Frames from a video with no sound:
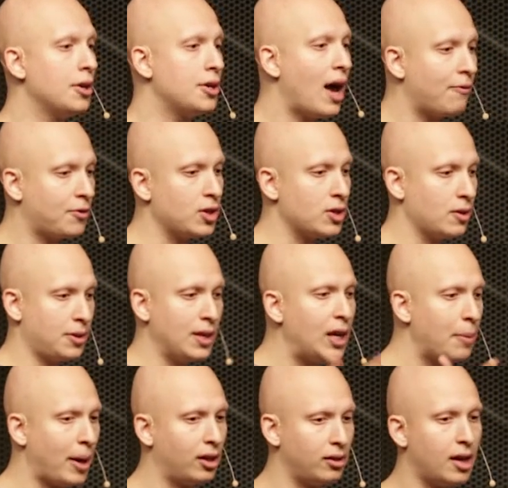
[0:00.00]
You have to
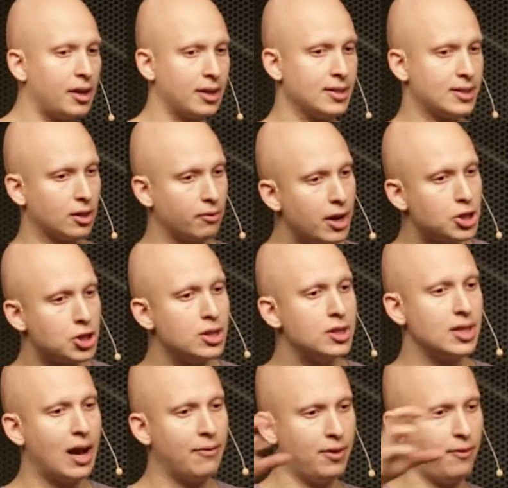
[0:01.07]
think about a lot of
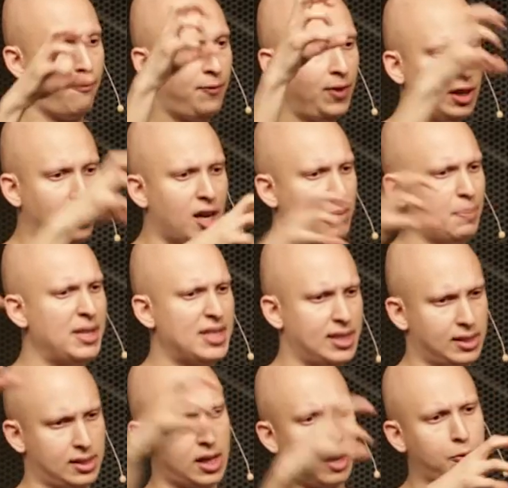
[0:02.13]
considerations. You have to fit a lot of
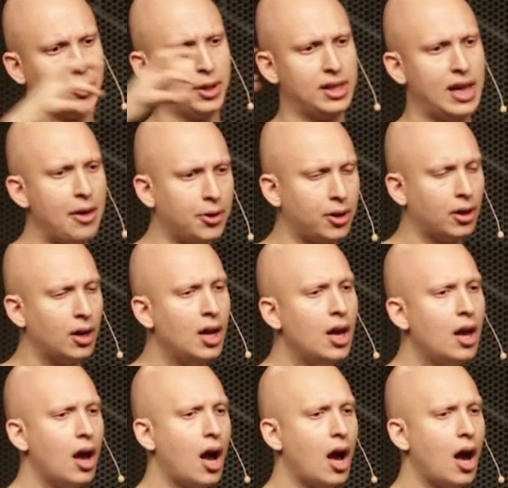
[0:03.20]
pieces of software together.